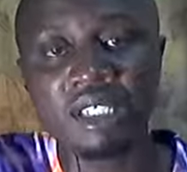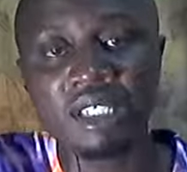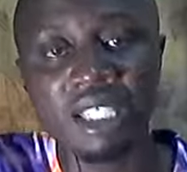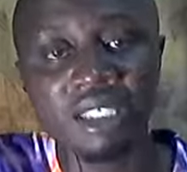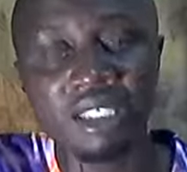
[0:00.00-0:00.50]

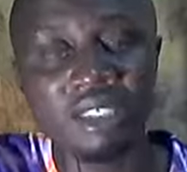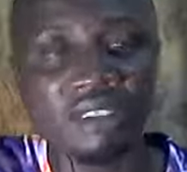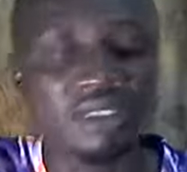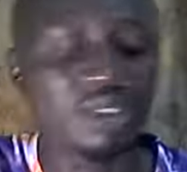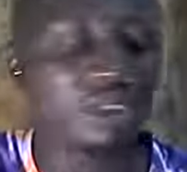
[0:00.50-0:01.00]
getting
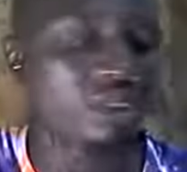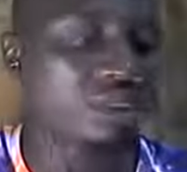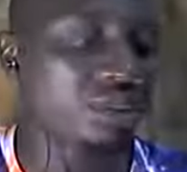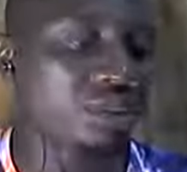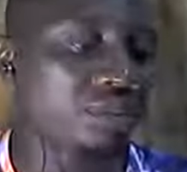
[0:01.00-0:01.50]
the
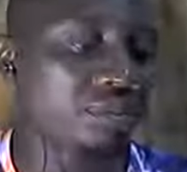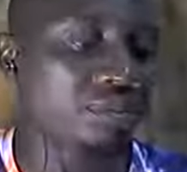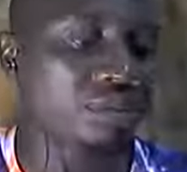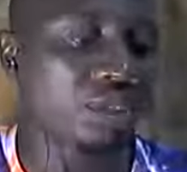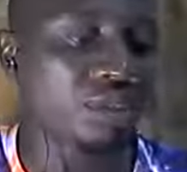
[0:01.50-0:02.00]
result.
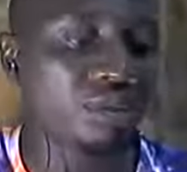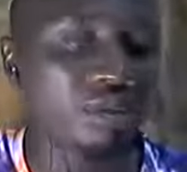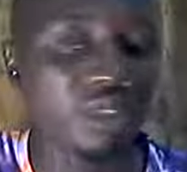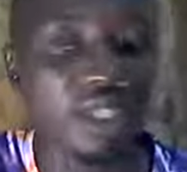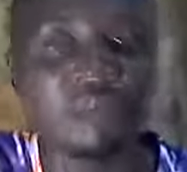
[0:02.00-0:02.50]

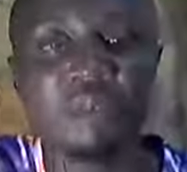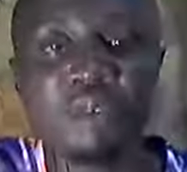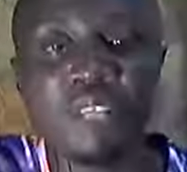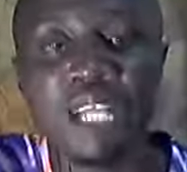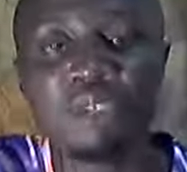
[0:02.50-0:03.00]

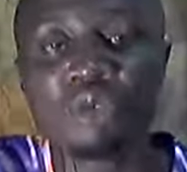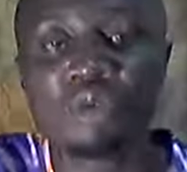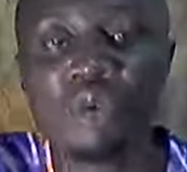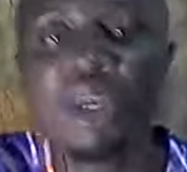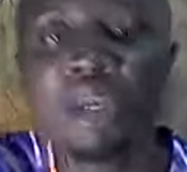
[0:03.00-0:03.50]
People like to
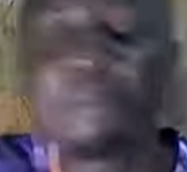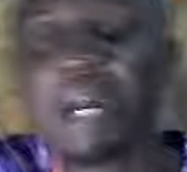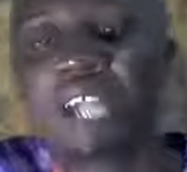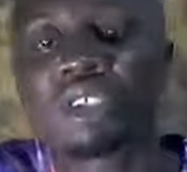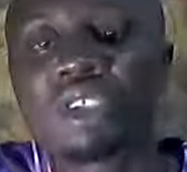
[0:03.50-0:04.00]
throw in
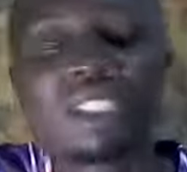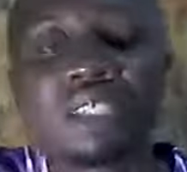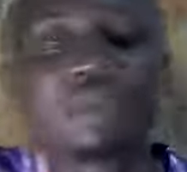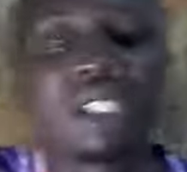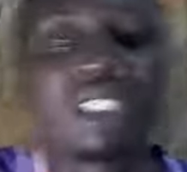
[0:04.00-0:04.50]
parts, just
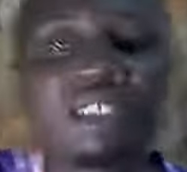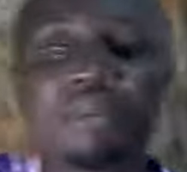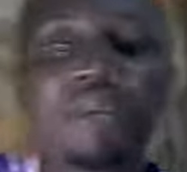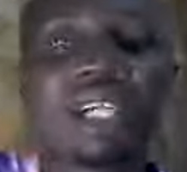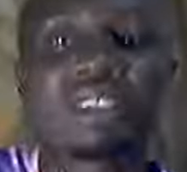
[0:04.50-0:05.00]
keep changing
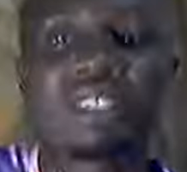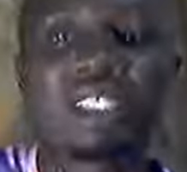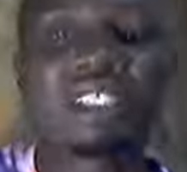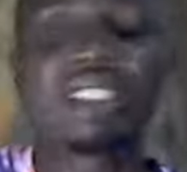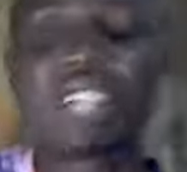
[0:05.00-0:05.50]
parts,
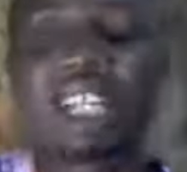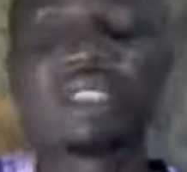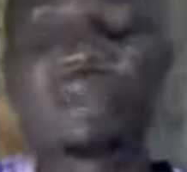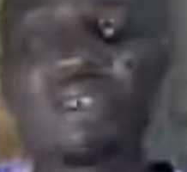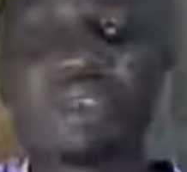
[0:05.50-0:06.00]
thinking that's
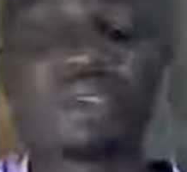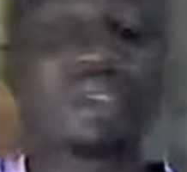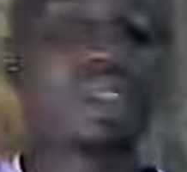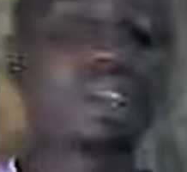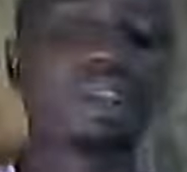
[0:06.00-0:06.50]
the fault.
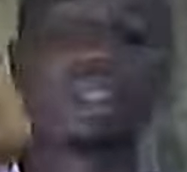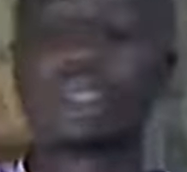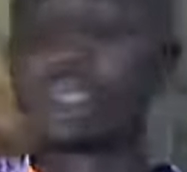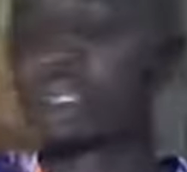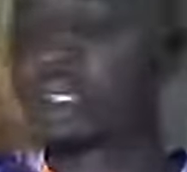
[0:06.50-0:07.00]

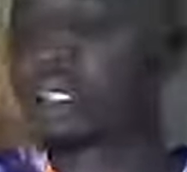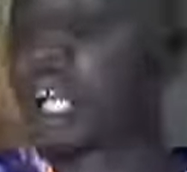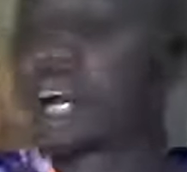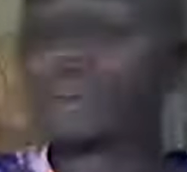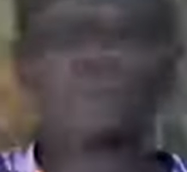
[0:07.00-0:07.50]

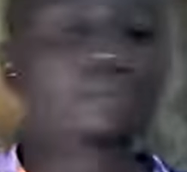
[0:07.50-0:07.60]
Now,